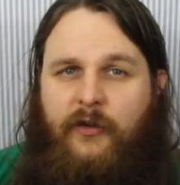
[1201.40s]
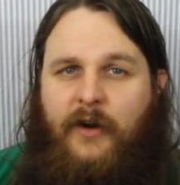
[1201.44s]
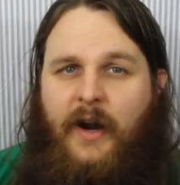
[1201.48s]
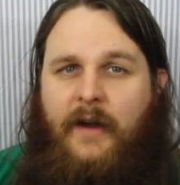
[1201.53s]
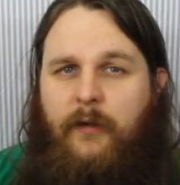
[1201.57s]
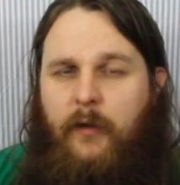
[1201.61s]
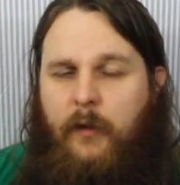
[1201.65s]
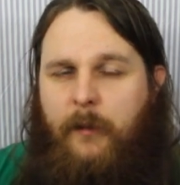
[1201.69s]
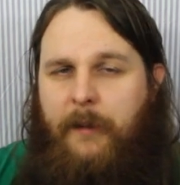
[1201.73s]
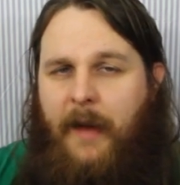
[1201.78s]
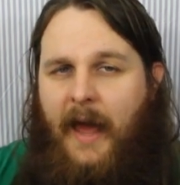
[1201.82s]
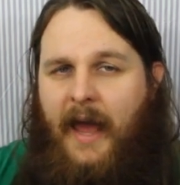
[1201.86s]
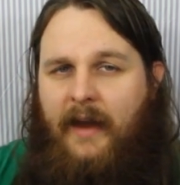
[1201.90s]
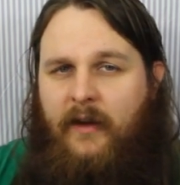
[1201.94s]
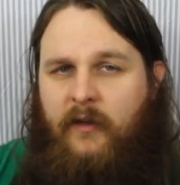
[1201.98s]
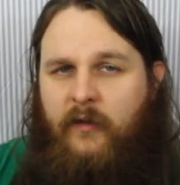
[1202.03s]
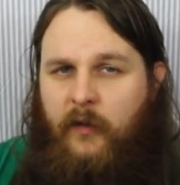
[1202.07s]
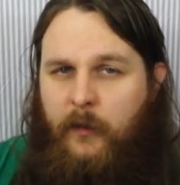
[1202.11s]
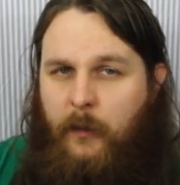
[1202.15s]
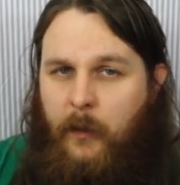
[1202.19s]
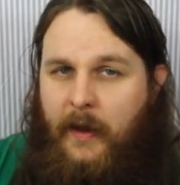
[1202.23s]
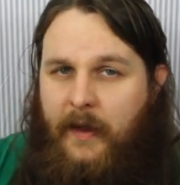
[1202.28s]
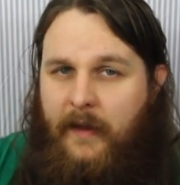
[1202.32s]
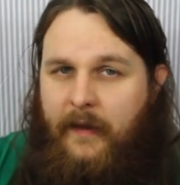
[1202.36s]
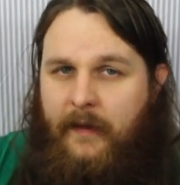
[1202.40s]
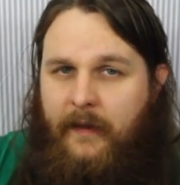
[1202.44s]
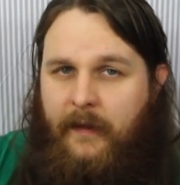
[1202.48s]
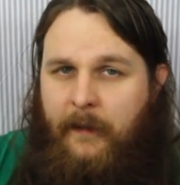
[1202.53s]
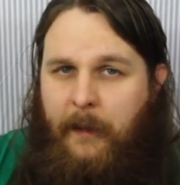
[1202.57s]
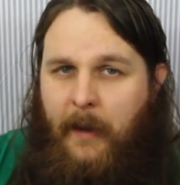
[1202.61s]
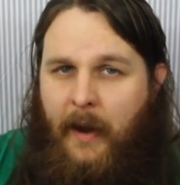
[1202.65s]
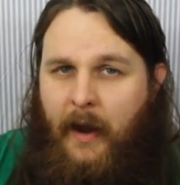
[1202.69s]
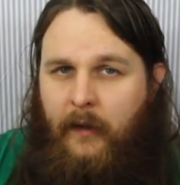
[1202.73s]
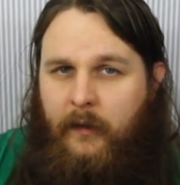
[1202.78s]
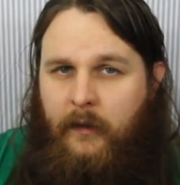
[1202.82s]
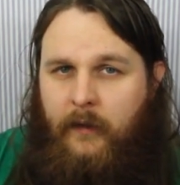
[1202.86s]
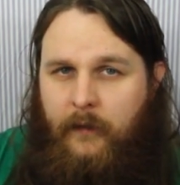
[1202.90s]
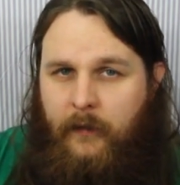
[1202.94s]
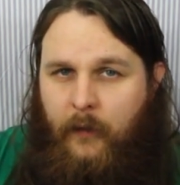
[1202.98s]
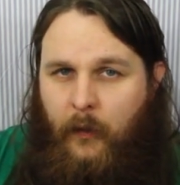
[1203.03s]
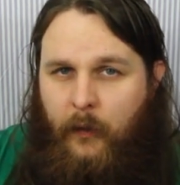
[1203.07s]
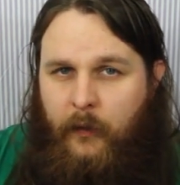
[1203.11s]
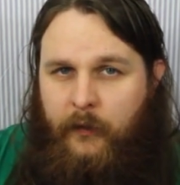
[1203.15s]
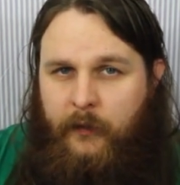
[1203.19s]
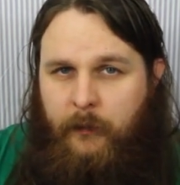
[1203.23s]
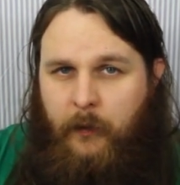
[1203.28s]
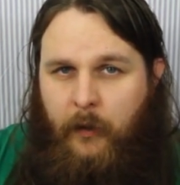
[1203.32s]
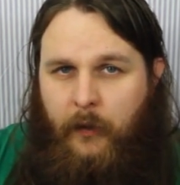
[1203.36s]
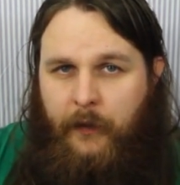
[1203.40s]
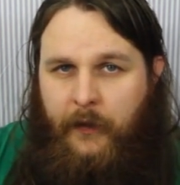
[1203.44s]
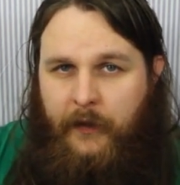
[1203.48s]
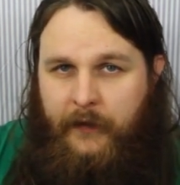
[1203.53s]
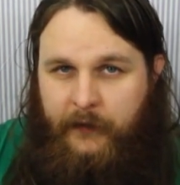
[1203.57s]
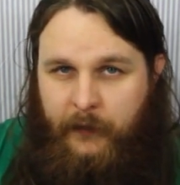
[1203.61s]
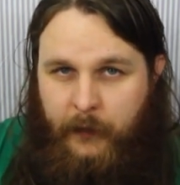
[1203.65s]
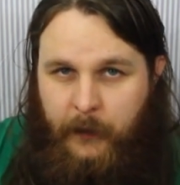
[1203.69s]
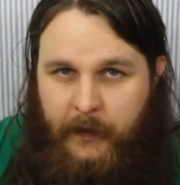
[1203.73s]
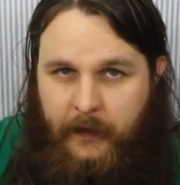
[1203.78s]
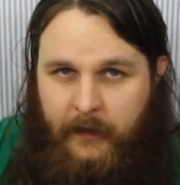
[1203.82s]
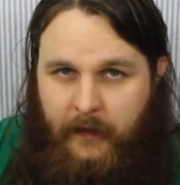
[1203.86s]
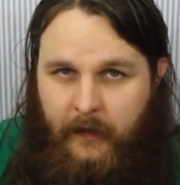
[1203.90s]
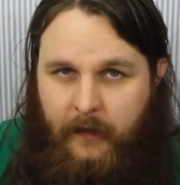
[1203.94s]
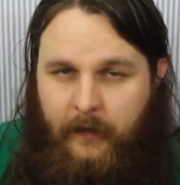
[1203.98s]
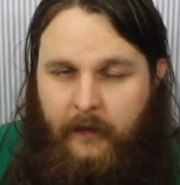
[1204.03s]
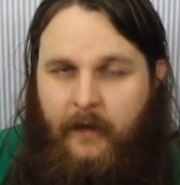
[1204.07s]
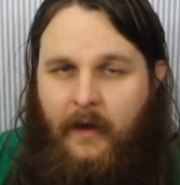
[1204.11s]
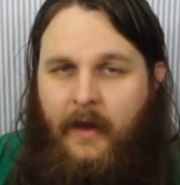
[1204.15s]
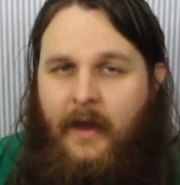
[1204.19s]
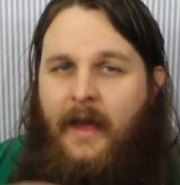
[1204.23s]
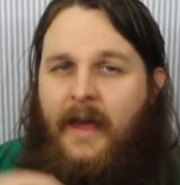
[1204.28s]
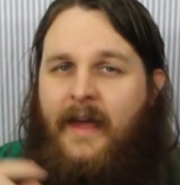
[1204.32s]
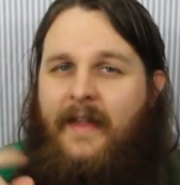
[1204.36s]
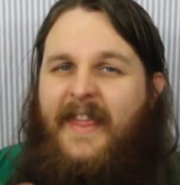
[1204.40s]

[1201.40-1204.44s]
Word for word: travel back to where the parts of the origin world that do exist.